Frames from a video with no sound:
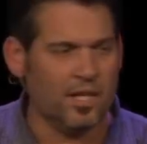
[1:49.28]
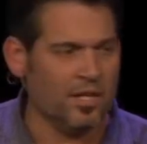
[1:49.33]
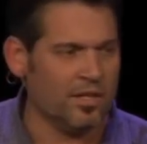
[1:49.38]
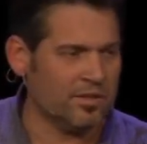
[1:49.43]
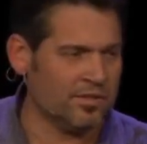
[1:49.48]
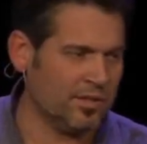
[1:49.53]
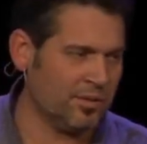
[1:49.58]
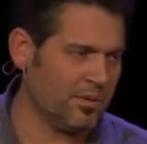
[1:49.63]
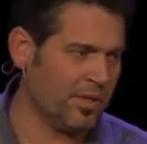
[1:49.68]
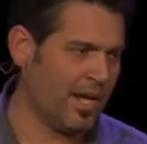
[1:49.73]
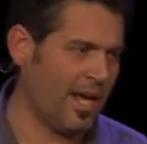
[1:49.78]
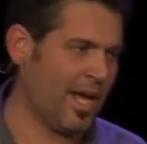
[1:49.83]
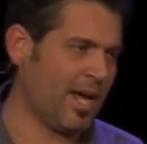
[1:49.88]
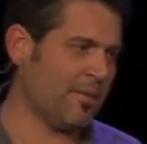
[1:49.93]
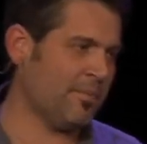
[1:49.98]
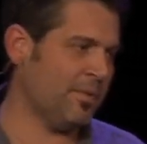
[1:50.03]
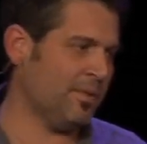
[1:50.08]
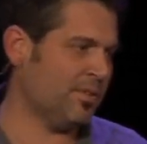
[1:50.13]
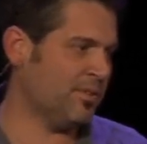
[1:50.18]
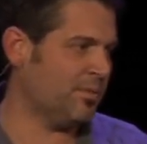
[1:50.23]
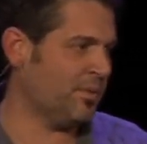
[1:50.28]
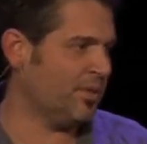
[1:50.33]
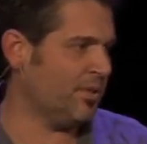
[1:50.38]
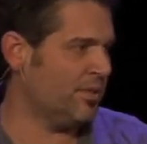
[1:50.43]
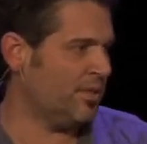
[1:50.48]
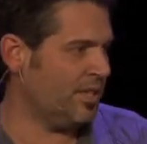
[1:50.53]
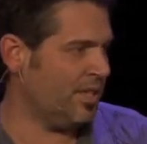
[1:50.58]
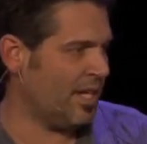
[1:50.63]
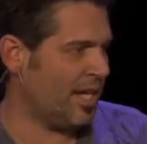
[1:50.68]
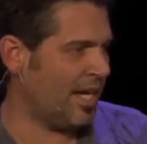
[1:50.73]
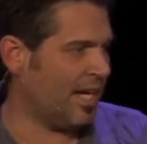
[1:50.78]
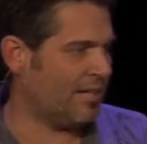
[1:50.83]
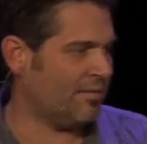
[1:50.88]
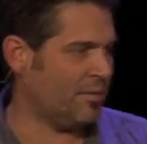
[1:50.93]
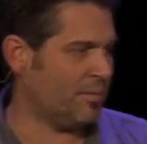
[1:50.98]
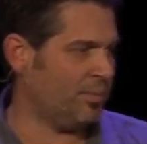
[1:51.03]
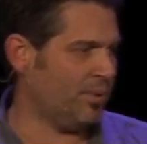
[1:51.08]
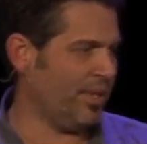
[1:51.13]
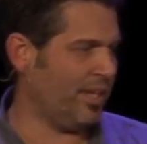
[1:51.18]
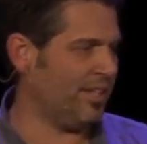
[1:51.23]
You see, what happens when you lead out of
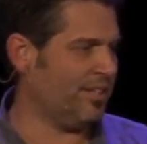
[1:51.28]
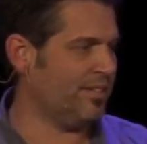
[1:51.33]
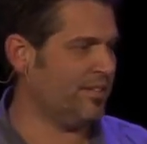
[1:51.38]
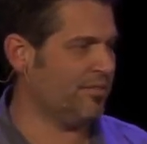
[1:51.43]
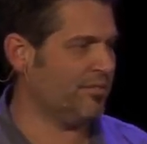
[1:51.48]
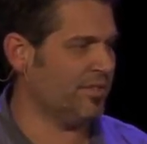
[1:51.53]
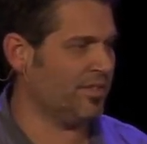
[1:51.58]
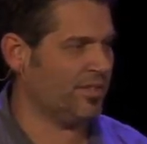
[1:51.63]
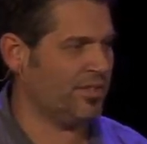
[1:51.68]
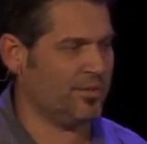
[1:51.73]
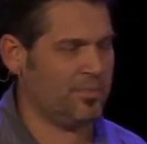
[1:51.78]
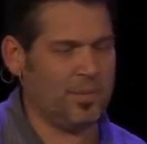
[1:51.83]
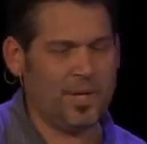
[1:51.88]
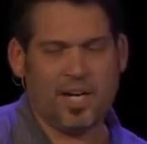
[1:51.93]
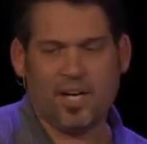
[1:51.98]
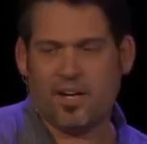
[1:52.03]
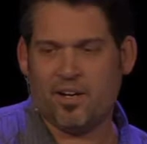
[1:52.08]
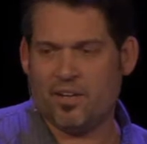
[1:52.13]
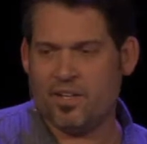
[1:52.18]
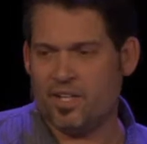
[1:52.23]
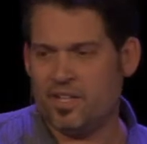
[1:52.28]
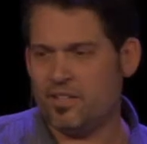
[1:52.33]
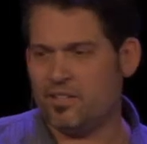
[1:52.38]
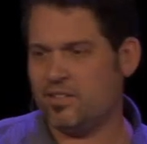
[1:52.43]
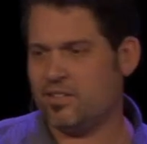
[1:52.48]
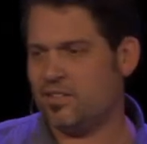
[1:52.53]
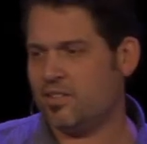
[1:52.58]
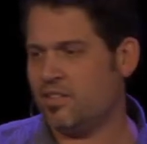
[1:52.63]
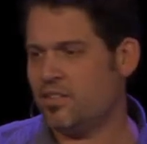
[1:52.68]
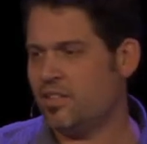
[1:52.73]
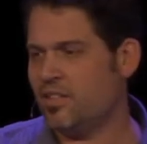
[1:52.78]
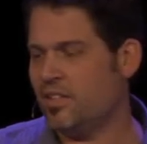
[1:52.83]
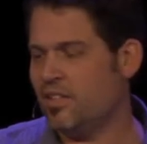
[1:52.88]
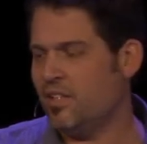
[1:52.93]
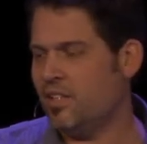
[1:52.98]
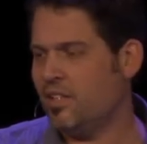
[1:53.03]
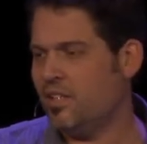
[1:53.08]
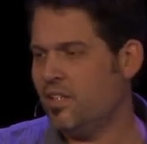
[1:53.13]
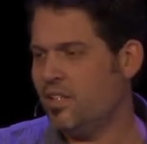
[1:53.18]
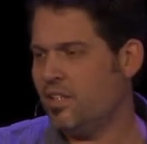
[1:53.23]
a place of despair is
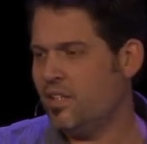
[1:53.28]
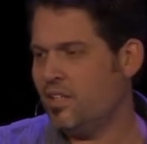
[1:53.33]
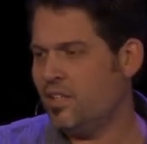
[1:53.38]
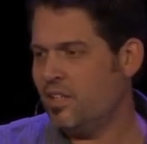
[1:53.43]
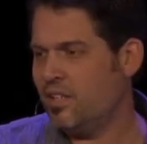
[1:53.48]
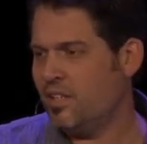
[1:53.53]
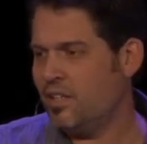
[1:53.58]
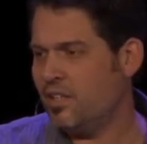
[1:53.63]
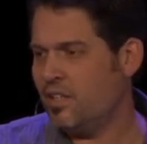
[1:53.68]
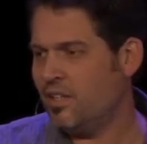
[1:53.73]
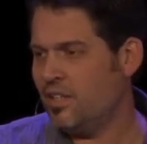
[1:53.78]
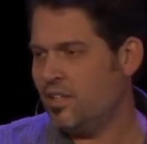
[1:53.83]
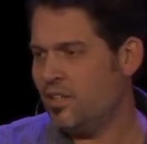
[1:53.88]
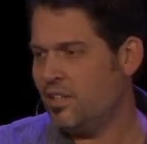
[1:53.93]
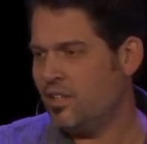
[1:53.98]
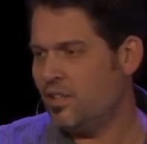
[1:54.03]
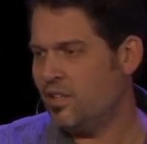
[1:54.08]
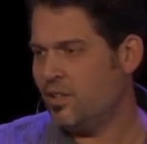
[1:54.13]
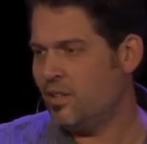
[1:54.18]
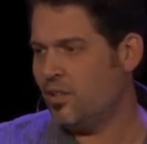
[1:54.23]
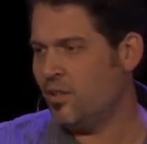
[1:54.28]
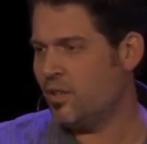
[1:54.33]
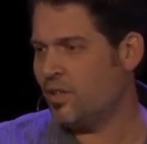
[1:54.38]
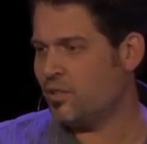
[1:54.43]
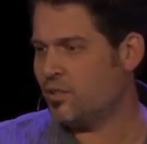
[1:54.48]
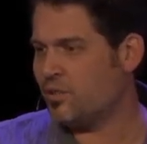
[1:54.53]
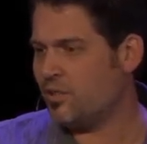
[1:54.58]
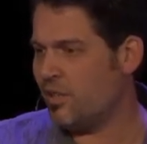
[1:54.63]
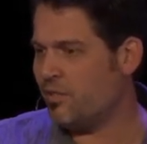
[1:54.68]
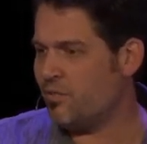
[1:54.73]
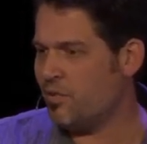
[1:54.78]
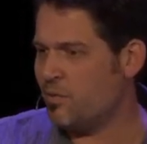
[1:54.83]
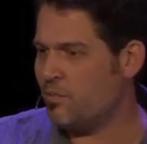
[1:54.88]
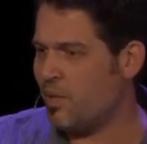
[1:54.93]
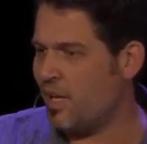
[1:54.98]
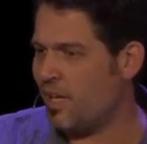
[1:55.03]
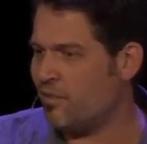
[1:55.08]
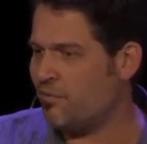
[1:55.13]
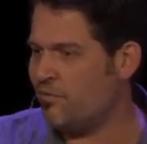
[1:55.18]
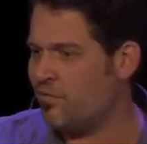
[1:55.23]
you are driven
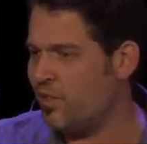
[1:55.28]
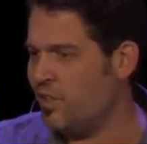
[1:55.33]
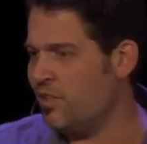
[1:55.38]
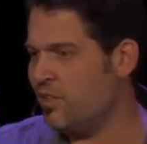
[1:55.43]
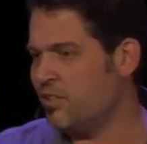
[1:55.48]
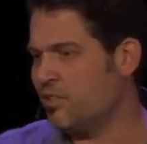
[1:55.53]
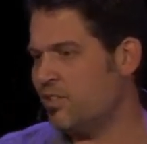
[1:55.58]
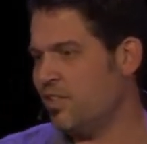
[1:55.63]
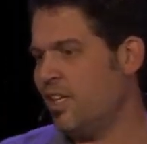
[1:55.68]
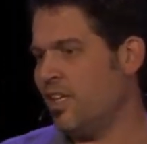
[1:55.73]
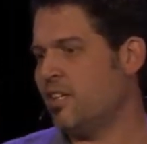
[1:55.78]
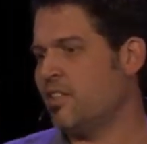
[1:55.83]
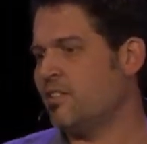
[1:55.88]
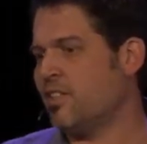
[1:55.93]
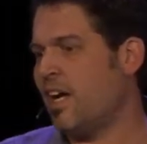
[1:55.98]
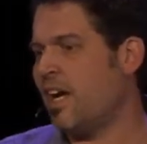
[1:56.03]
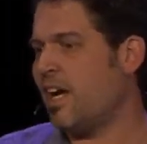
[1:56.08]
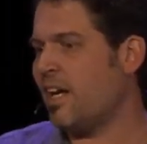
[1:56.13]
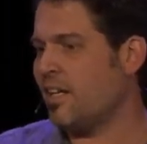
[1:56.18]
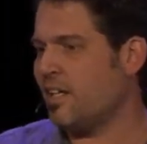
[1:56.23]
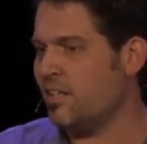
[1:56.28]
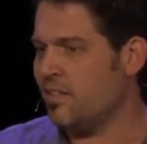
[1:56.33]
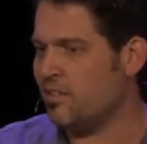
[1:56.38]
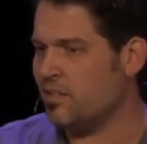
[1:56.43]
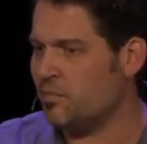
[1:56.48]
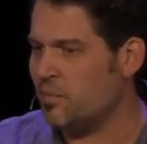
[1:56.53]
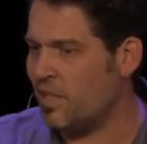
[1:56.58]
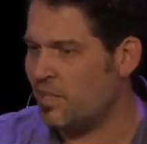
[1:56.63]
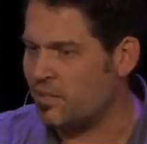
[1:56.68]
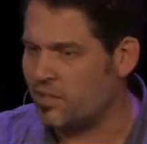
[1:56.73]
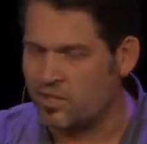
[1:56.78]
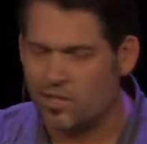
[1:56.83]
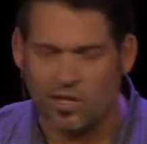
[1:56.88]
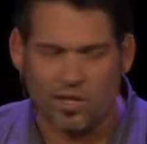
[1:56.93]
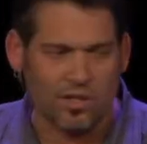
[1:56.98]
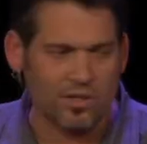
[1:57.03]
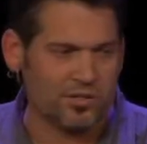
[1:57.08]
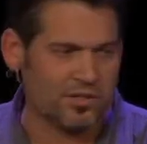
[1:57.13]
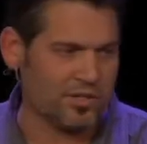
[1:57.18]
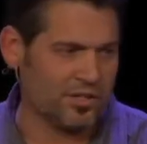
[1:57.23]
by fears and anxieties about the
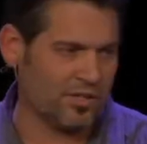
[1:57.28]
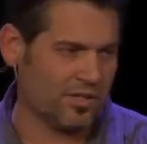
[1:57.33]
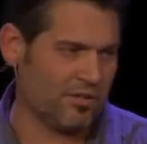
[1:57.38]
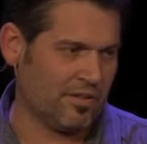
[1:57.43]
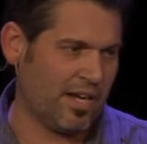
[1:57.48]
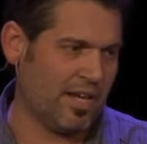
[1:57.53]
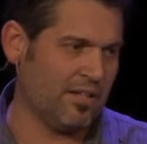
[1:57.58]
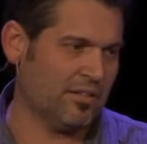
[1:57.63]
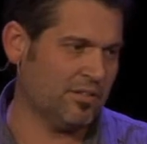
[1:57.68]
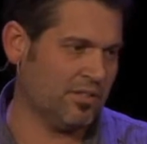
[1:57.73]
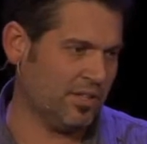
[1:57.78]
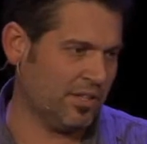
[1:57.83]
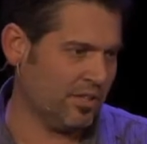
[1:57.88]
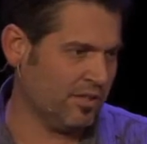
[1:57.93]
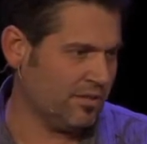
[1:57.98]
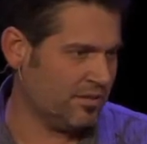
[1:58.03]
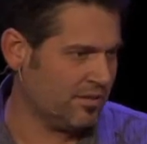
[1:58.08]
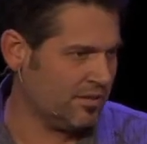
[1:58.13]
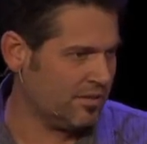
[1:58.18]
culture around you.